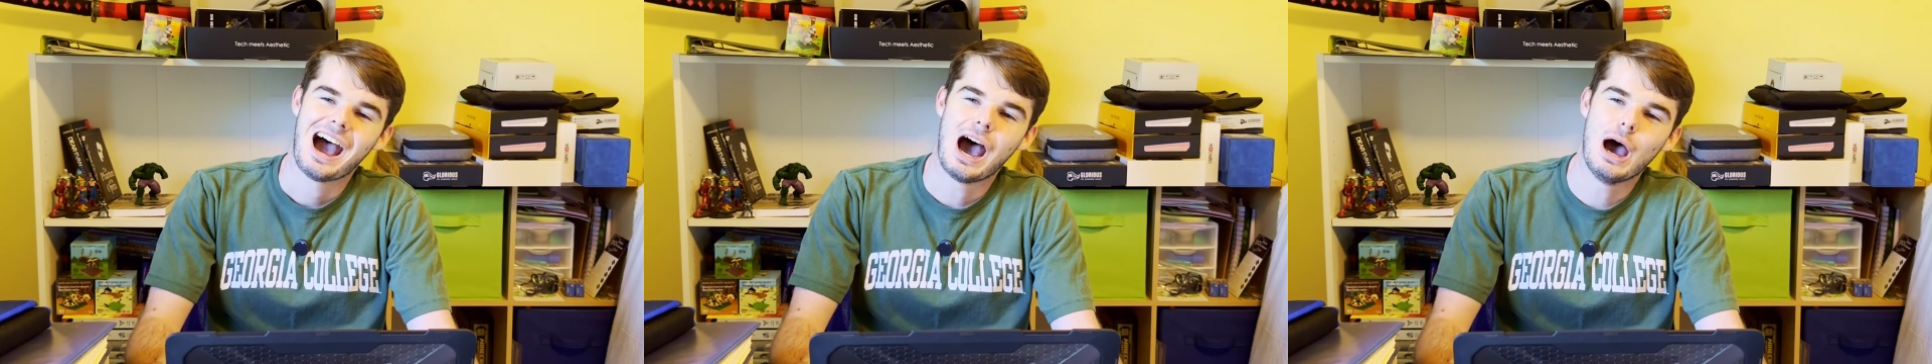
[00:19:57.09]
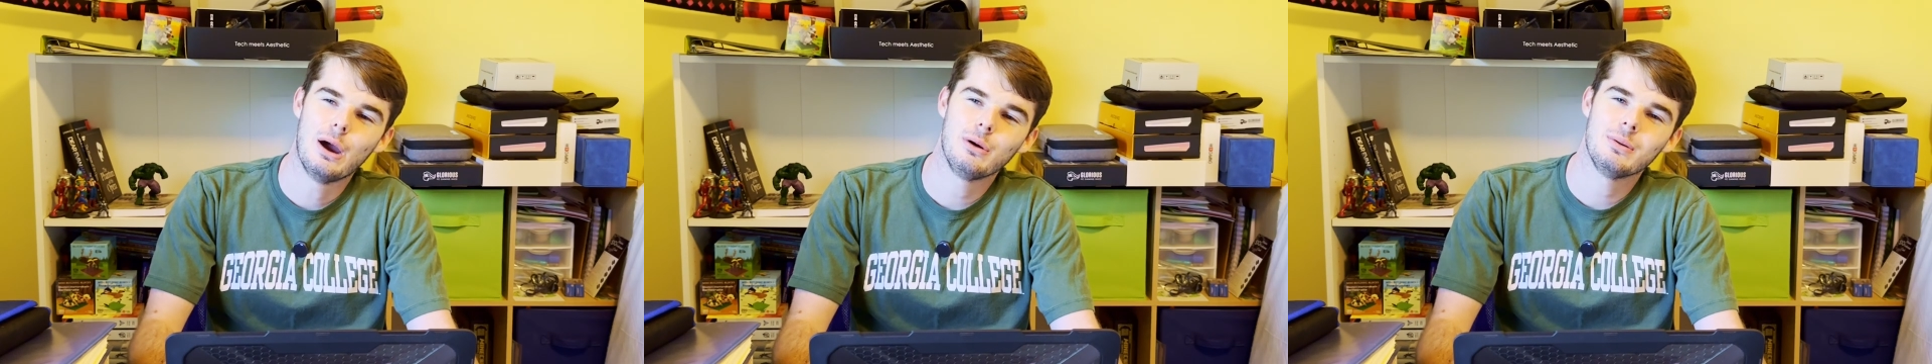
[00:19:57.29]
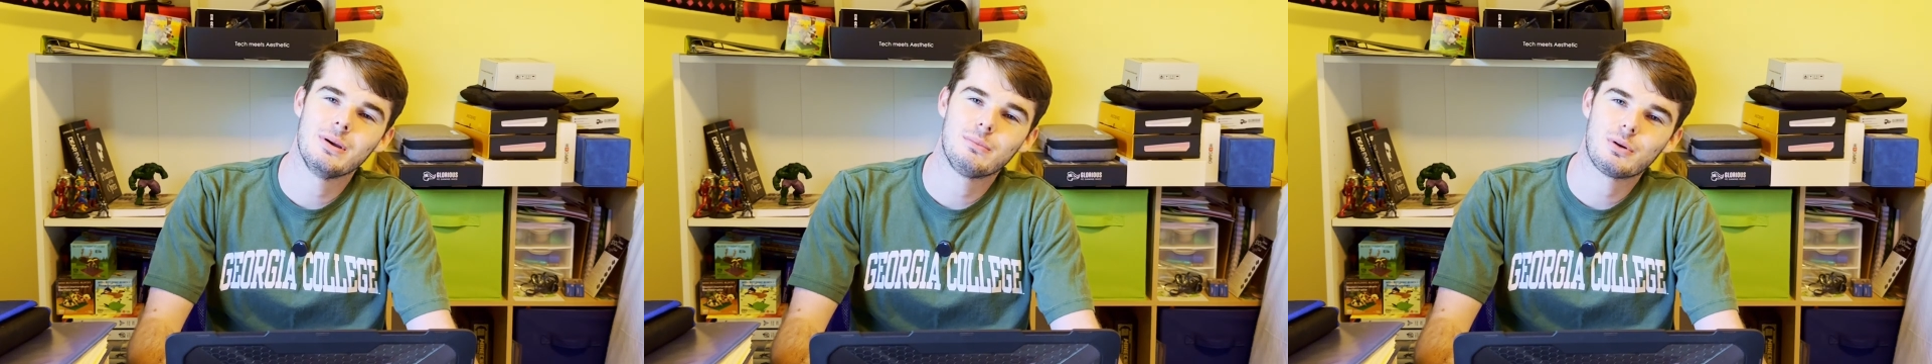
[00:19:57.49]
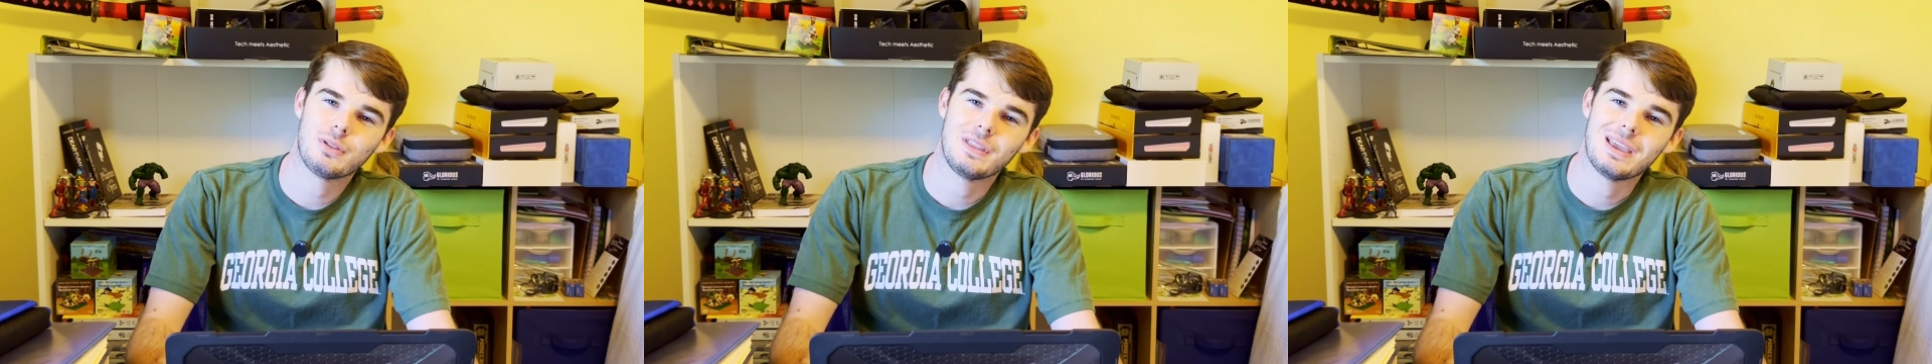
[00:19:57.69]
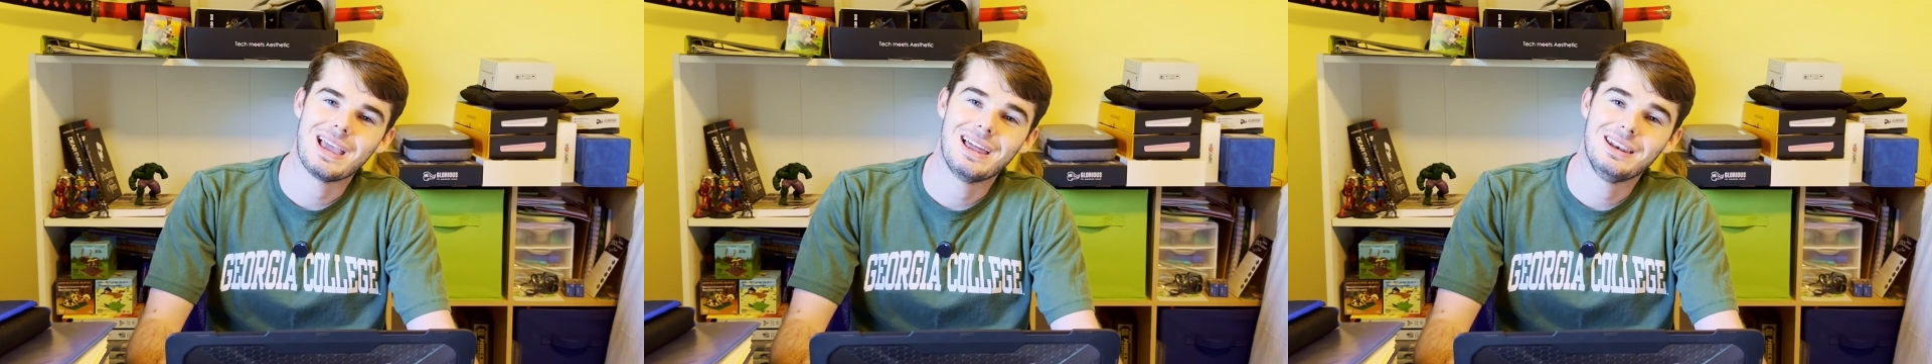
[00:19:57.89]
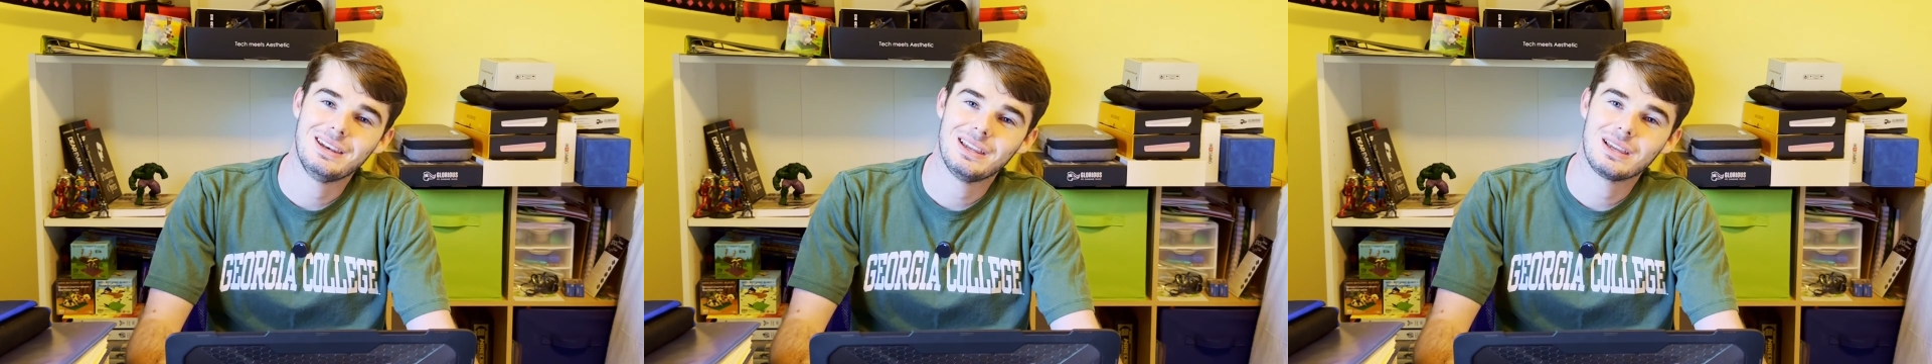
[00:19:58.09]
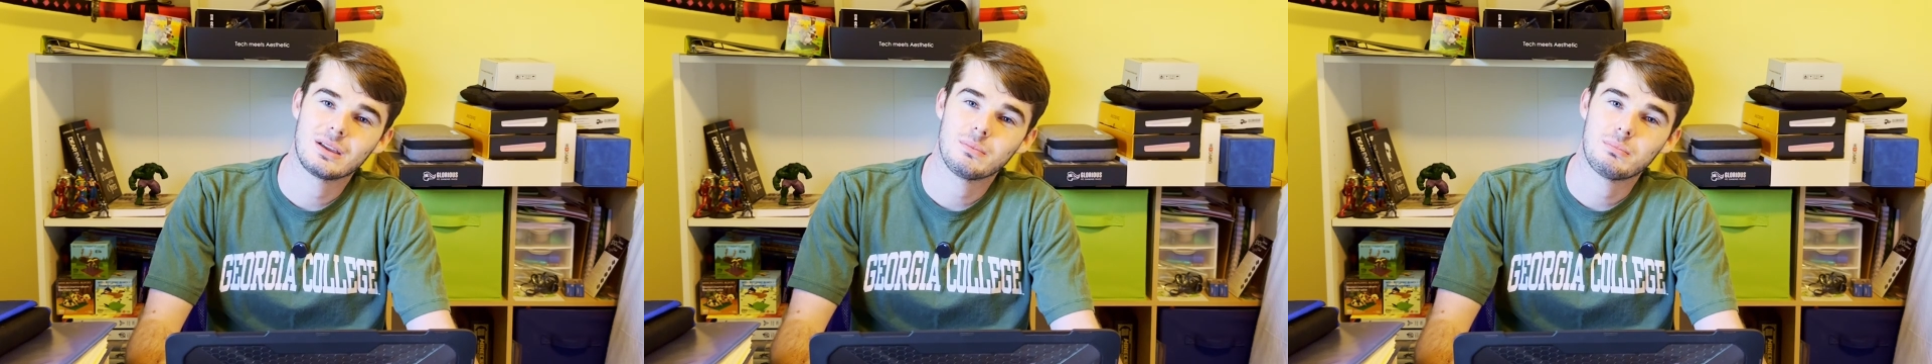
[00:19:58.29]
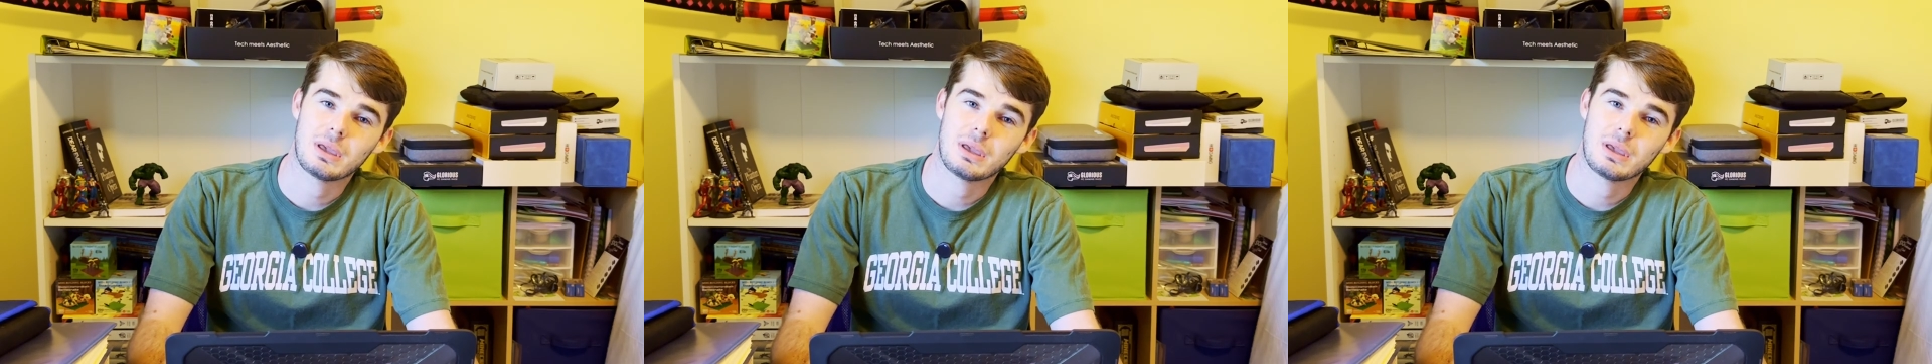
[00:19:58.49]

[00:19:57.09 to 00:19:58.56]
I remember the ending